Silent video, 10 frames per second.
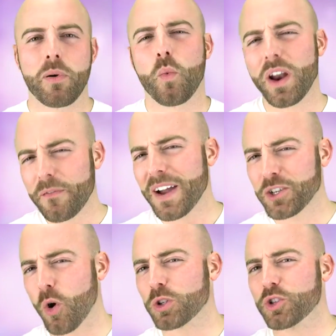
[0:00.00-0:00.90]
But what if I
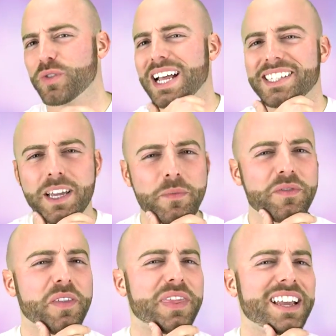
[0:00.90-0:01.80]
told you that some
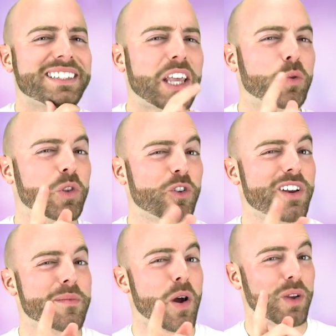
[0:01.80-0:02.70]
of the things that you
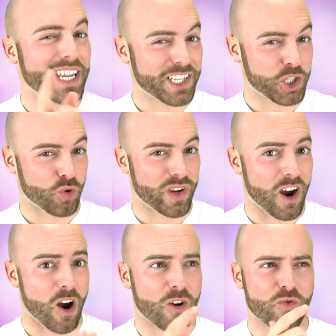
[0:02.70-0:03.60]
learned about history
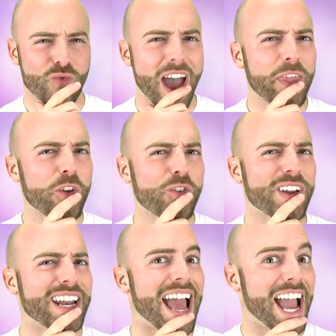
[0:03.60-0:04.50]
are rather
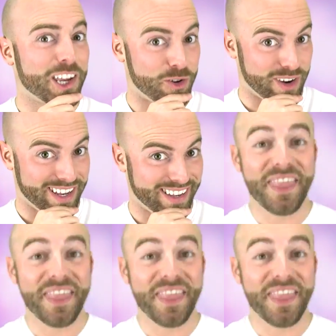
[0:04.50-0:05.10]
inaccurate?